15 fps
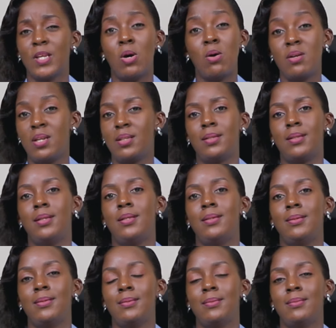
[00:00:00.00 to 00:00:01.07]
Honestly,
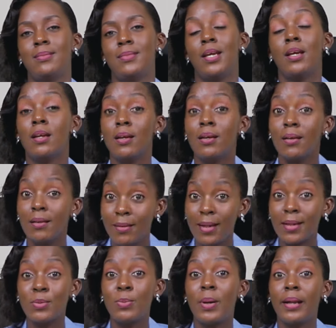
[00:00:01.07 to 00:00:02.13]

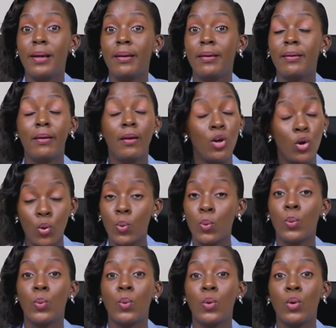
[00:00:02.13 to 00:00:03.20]
that man, no.
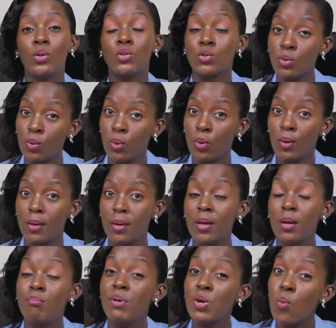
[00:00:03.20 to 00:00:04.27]
So,
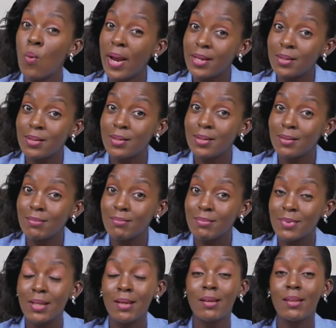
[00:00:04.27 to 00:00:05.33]
be wise,
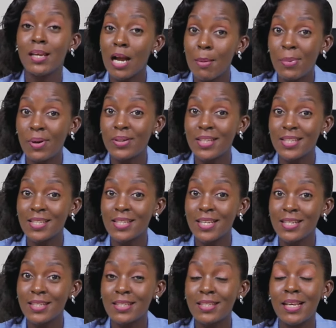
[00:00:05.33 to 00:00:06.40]
think about these
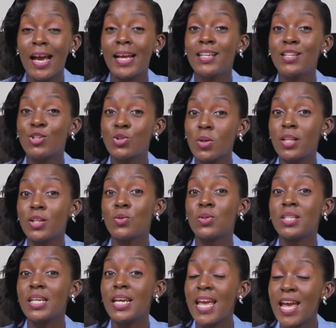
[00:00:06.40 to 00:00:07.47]
things, and ensure that you
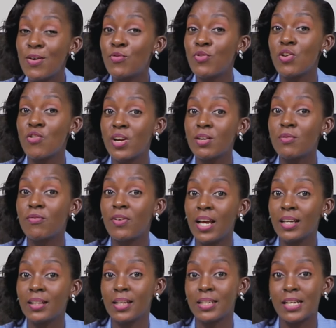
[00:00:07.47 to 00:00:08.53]
see every red
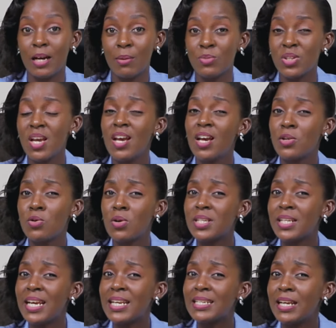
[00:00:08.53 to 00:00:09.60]
flag that comes. Don't
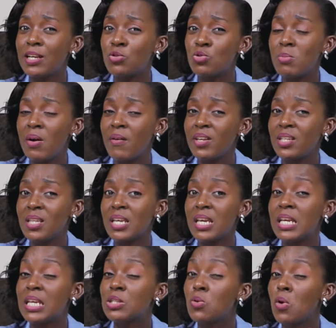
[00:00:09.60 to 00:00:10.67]
enter into marriage
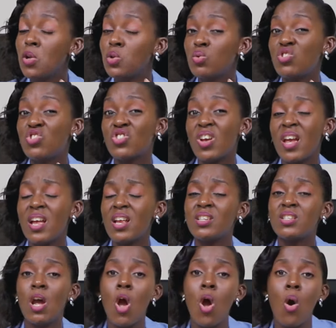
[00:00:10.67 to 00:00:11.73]
thinking he's going to
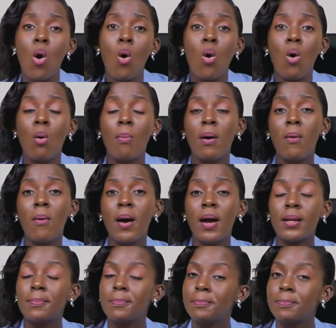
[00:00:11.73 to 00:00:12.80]
change. Oh, but what?